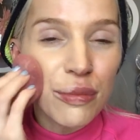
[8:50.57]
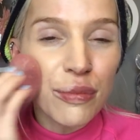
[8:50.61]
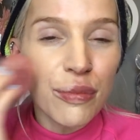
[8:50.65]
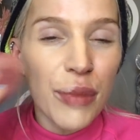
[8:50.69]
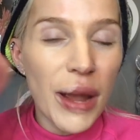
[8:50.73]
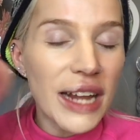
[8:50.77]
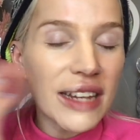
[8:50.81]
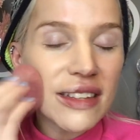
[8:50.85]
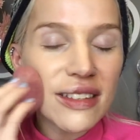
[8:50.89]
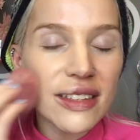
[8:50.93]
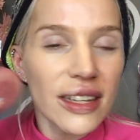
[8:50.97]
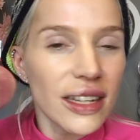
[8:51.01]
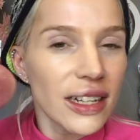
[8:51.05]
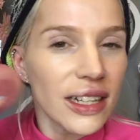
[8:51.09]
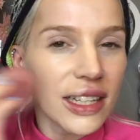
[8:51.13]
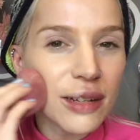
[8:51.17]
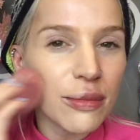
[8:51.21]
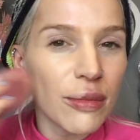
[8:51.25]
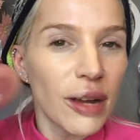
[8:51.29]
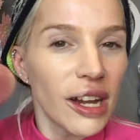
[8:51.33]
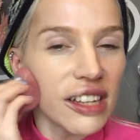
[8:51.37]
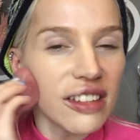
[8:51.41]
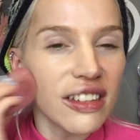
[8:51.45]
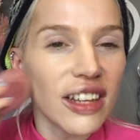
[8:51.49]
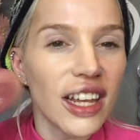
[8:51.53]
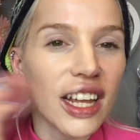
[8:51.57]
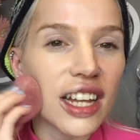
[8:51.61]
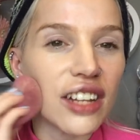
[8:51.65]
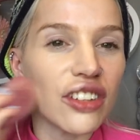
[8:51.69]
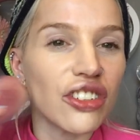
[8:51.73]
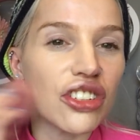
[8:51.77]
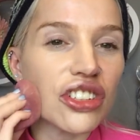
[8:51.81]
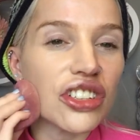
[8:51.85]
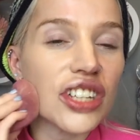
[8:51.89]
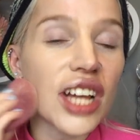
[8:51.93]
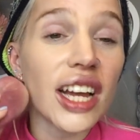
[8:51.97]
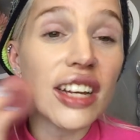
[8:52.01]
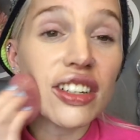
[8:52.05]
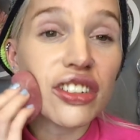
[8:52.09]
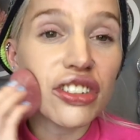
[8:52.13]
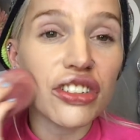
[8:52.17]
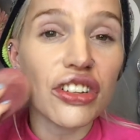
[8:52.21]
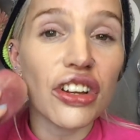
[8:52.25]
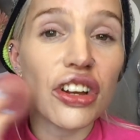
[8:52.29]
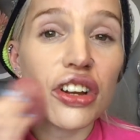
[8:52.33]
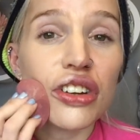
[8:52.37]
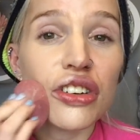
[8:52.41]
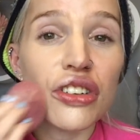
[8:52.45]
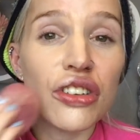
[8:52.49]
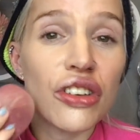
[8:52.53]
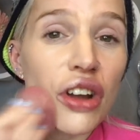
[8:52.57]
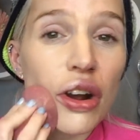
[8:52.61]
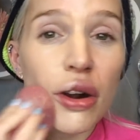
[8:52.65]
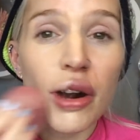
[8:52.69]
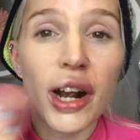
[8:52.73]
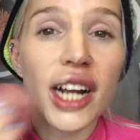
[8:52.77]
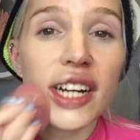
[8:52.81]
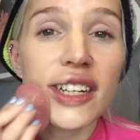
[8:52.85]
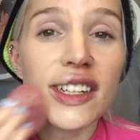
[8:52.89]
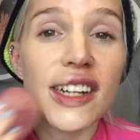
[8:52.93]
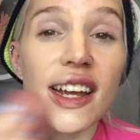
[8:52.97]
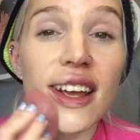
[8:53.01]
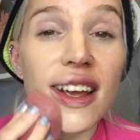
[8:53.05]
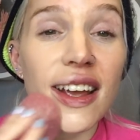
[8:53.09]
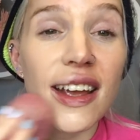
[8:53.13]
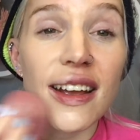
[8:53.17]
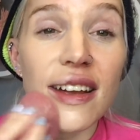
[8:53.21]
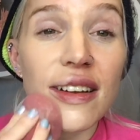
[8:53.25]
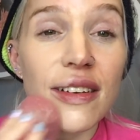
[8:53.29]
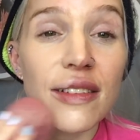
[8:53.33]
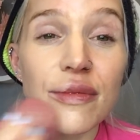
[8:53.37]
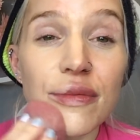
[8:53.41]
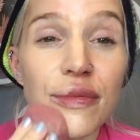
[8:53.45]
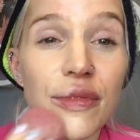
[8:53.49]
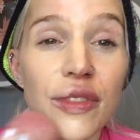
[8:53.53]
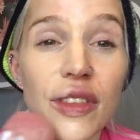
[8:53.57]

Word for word: Basically, my skin just has no idea